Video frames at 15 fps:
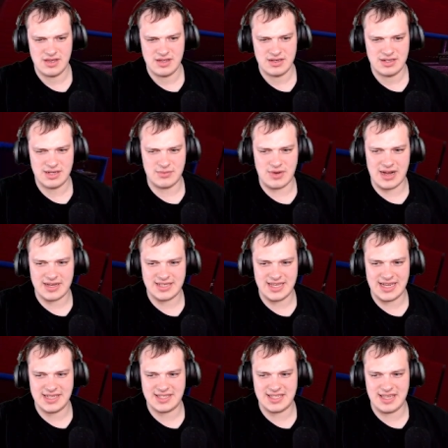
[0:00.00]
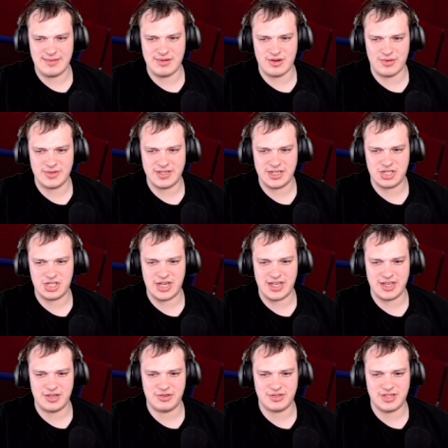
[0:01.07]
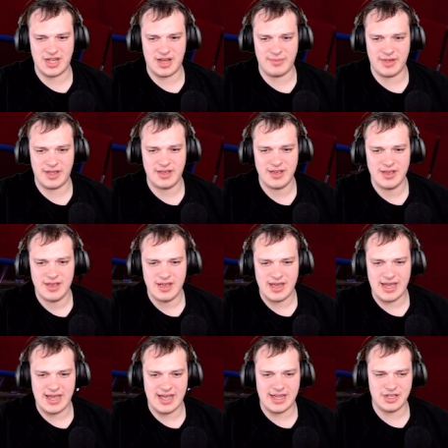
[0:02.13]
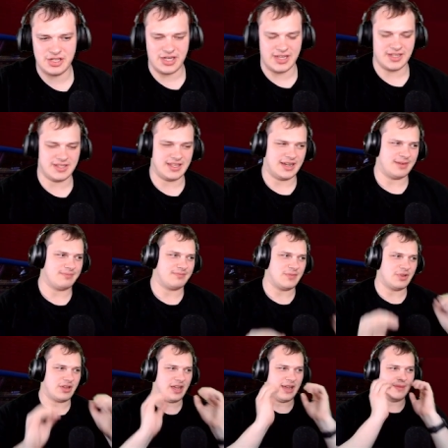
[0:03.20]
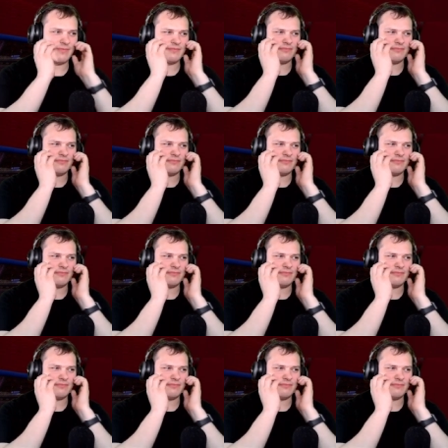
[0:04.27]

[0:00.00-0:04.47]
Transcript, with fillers: Did Roxanne see me or was it Chica who saw me? And Chica's there. Okay.